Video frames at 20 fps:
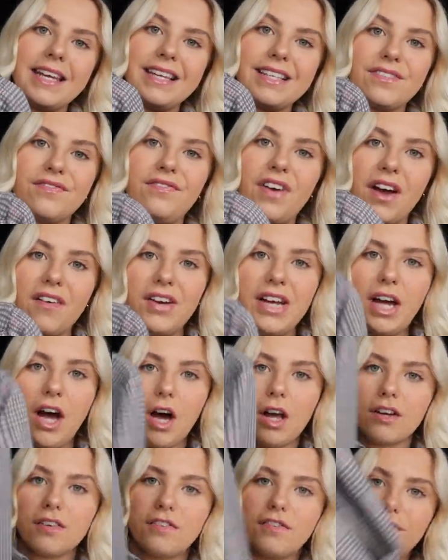it's very
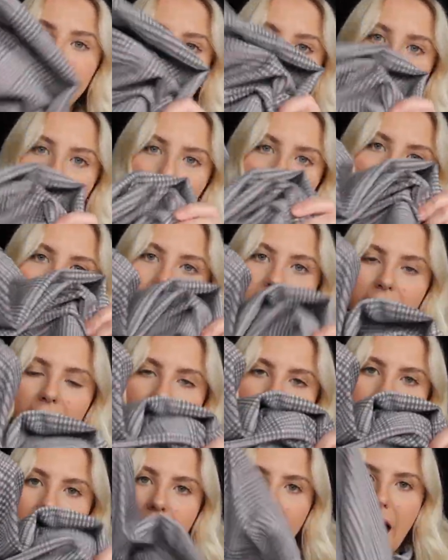kind of
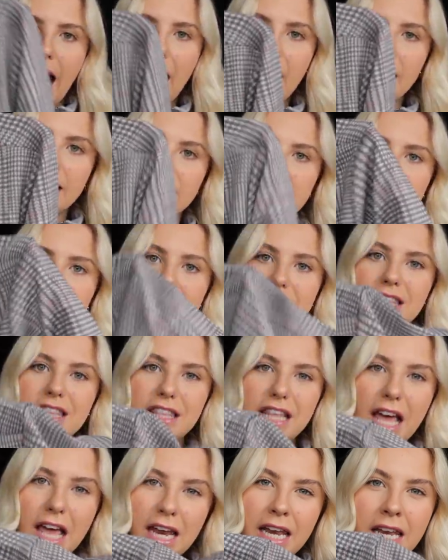flowy and
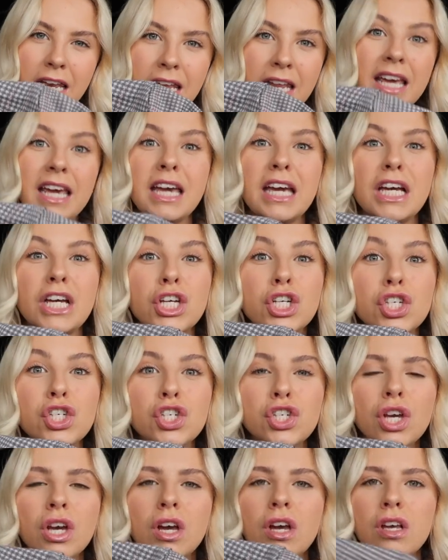
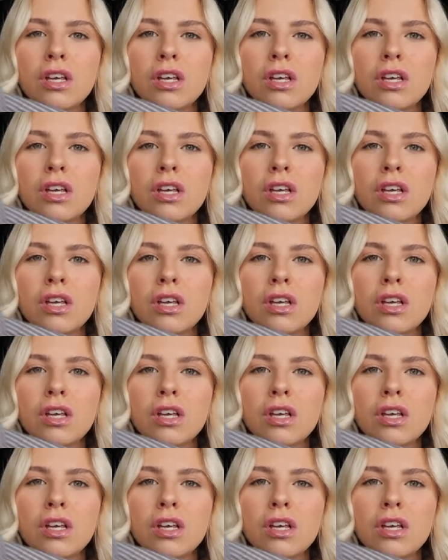thin-ish,